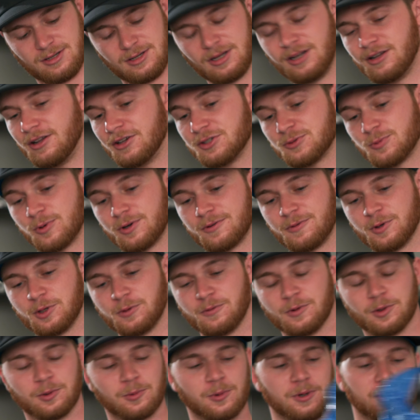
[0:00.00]
does work really,
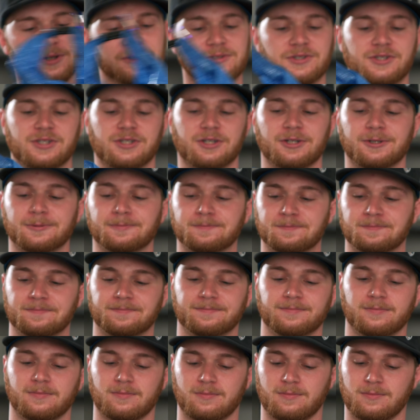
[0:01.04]
really well. So
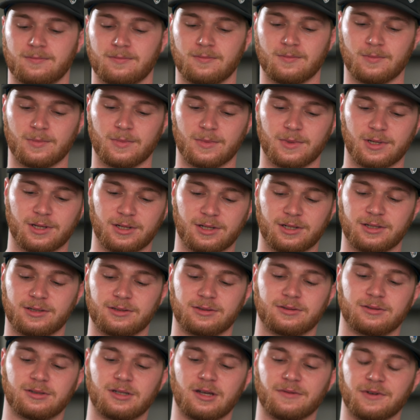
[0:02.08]

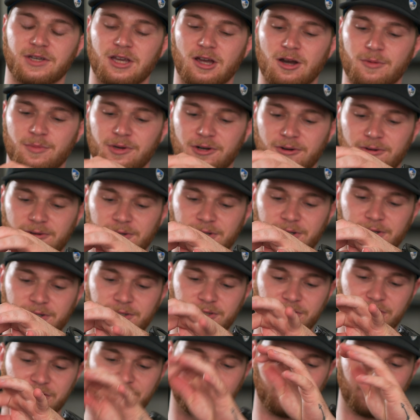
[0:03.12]
I have a carabiner on here
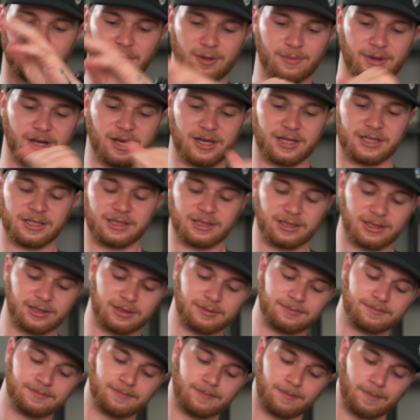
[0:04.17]
just for bear bagging.
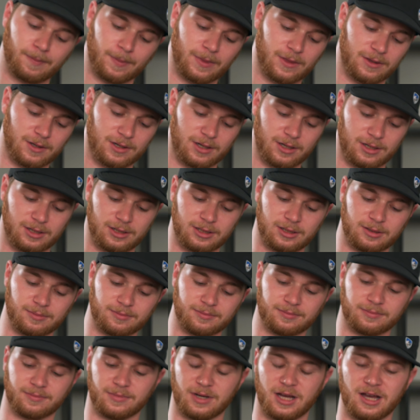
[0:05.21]
I
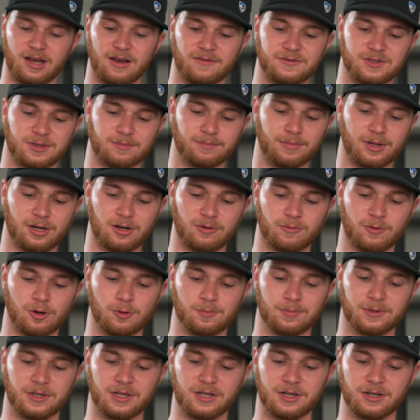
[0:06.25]
have some bear
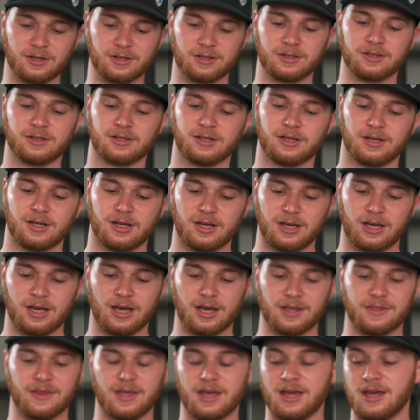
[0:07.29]
rope in here,
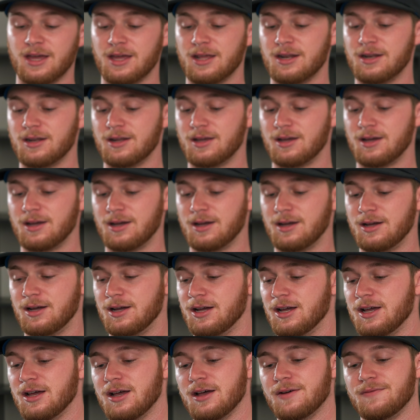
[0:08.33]
and then
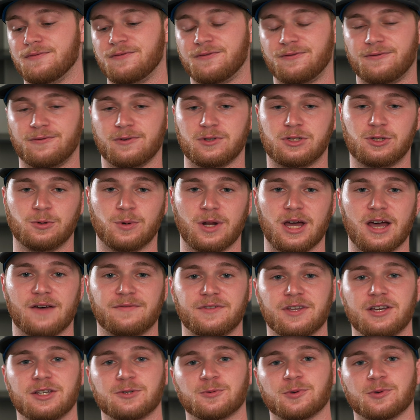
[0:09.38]
I have 2.5 days